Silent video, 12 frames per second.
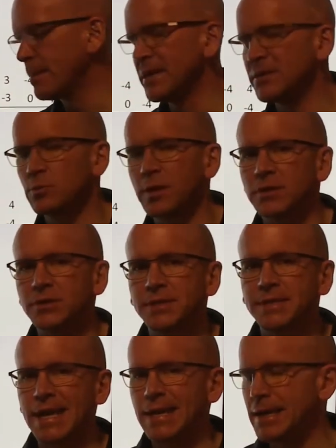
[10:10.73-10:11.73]
means we can
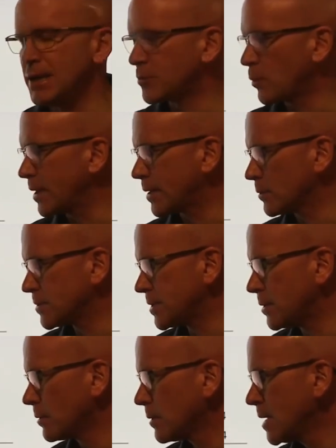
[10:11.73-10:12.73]
set each one equal to
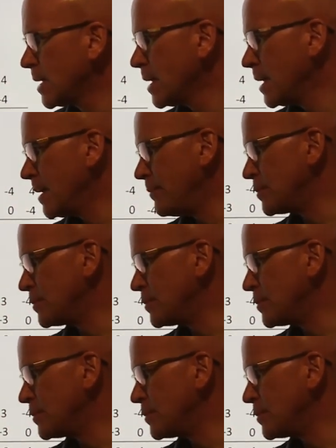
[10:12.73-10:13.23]
zero. If you